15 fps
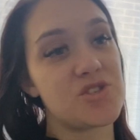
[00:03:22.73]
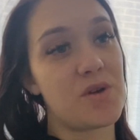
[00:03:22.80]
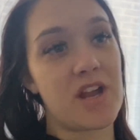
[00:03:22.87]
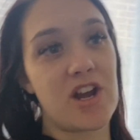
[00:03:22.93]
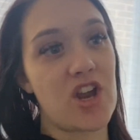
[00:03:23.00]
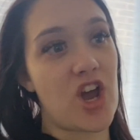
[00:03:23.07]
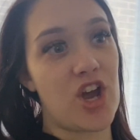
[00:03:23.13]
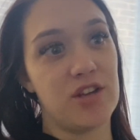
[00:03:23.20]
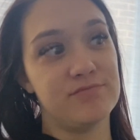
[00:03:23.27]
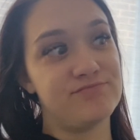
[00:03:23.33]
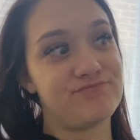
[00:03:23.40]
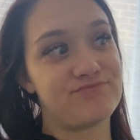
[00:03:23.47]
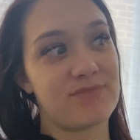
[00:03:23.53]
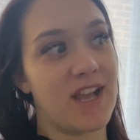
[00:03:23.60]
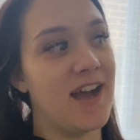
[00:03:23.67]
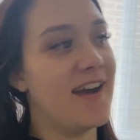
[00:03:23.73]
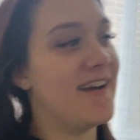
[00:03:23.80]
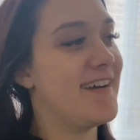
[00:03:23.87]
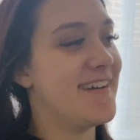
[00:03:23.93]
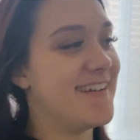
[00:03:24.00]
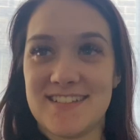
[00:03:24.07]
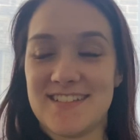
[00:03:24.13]
I don't know.
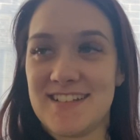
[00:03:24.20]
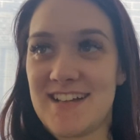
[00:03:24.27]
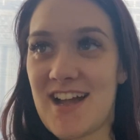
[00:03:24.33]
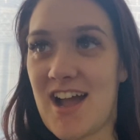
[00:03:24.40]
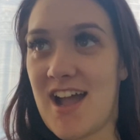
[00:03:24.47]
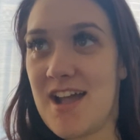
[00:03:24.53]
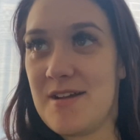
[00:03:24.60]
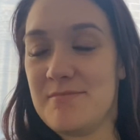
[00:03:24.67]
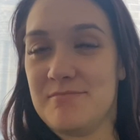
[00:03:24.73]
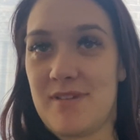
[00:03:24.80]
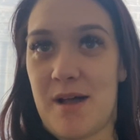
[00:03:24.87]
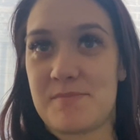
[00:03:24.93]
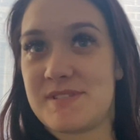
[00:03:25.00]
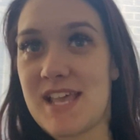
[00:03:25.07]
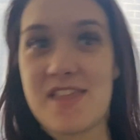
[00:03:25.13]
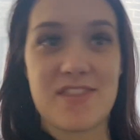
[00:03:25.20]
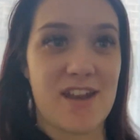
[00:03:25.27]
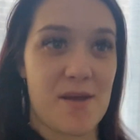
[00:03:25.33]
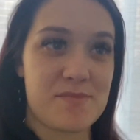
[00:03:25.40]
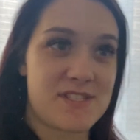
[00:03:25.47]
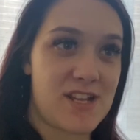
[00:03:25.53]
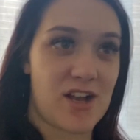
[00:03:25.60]
I'm upset that
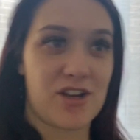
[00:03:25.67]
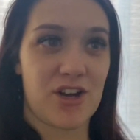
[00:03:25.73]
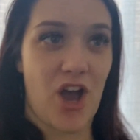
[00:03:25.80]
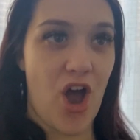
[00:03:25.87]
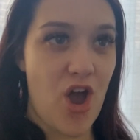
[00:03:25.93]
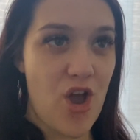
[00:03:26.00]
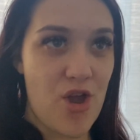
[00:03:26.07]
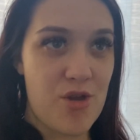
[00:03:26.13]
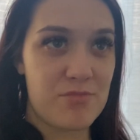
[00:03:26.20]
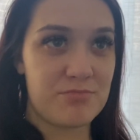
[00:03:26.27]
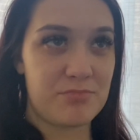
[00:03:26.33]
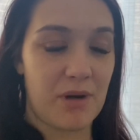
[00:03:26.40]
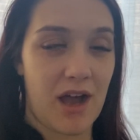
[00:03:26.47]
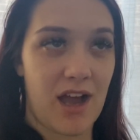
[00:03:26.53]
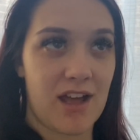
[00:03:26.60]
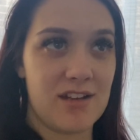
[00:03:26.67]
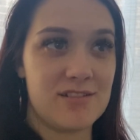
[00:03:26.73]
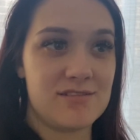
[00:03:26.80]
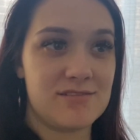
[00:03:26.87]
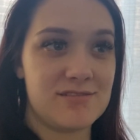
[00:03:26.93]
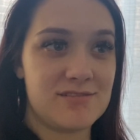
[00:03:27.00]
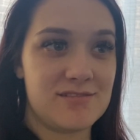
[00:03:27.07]
I'm stuck at home, but
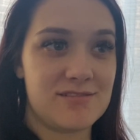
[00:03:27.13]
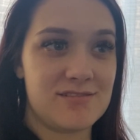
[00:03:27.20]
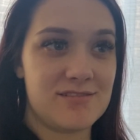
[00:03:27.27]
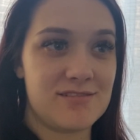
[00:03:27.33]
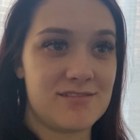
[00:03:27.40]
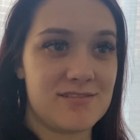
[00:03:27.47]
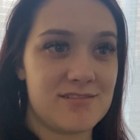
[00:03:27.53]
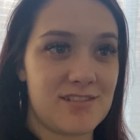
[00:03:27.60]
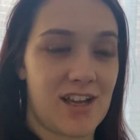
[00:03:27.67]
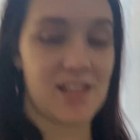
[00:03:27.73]
I